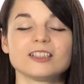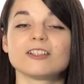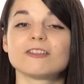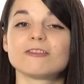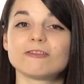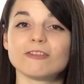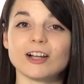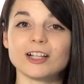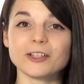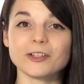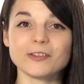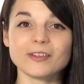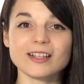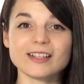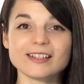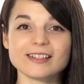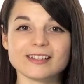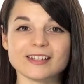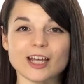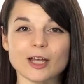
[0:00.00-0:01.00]
Follow
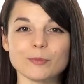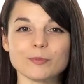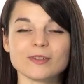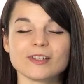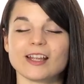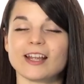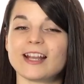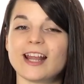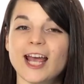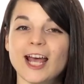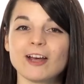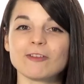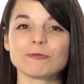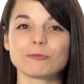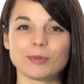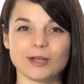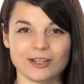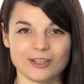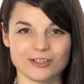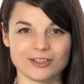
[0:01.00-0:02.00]
these steps and
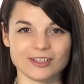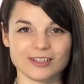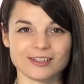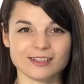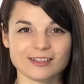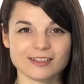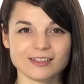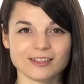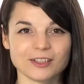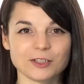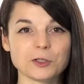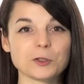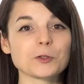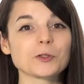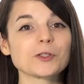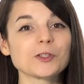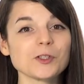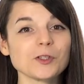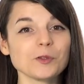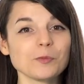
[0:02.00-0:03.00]
have patience. You'll
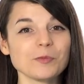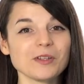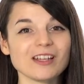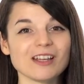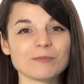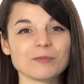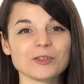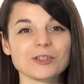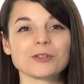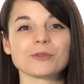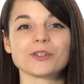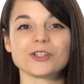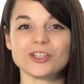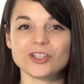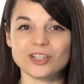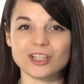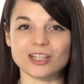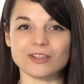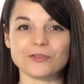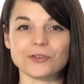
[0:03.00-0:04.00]
soon be able to
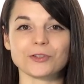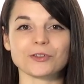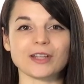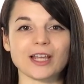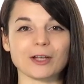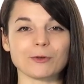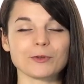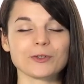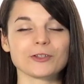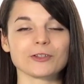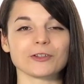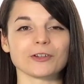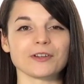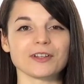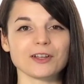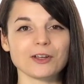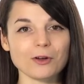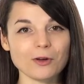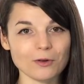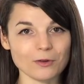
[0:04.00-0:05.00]
achieve your language
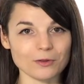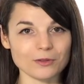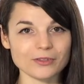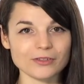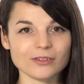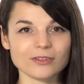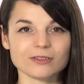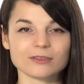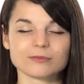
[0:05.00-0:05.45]
learning goals.